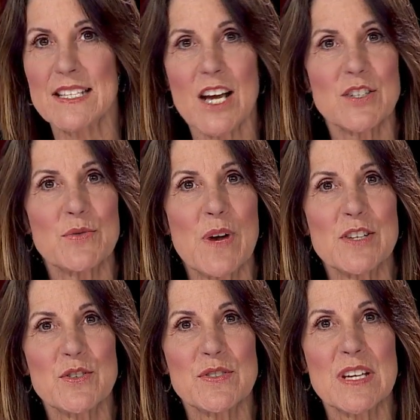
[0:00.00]
Dr.
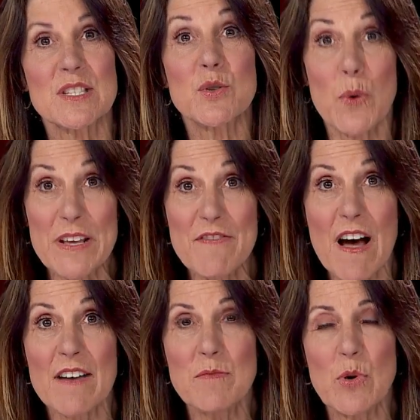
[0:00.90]
Rogers says
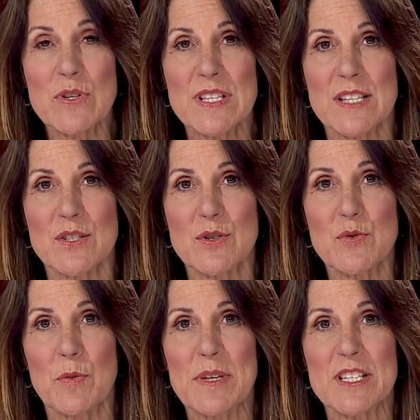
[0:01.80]
25 more
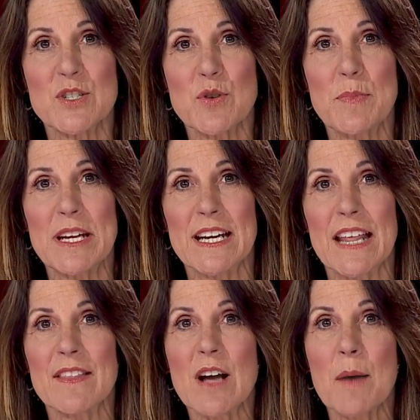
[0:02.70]
sensors will be distributed
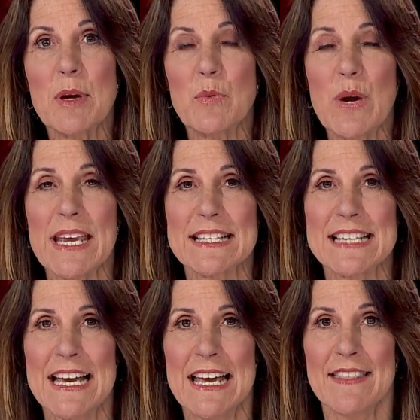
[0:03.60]
in the coming weeks.
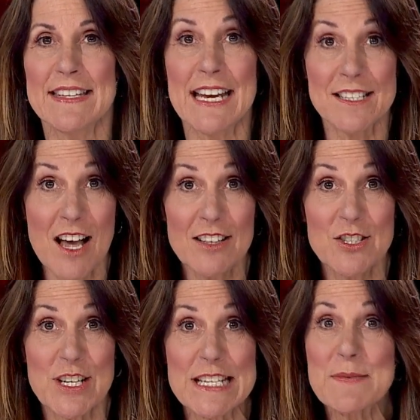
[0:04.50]
The
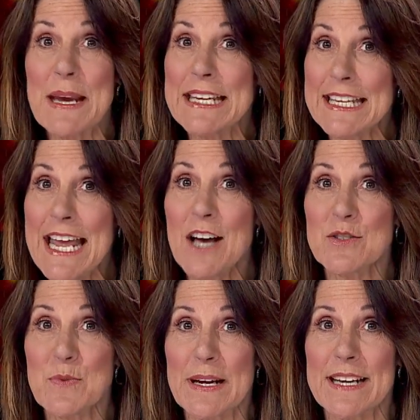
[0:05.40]
technology is made
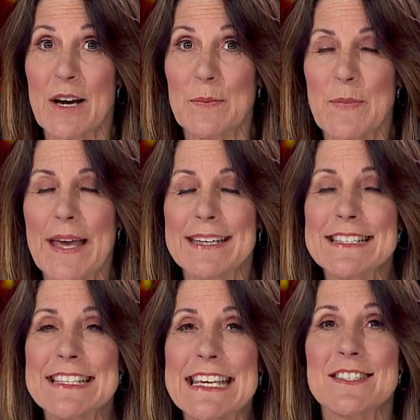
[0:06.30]
in-house right now and
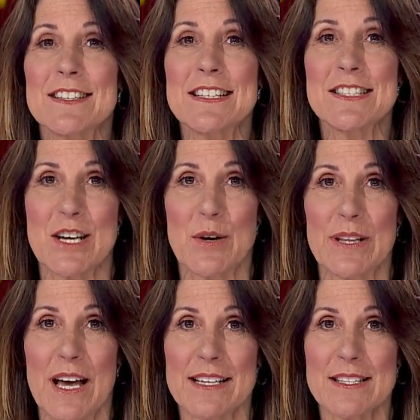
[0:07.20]
is easily
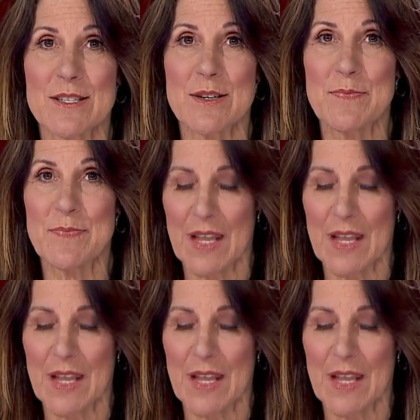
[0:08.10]
sterilized.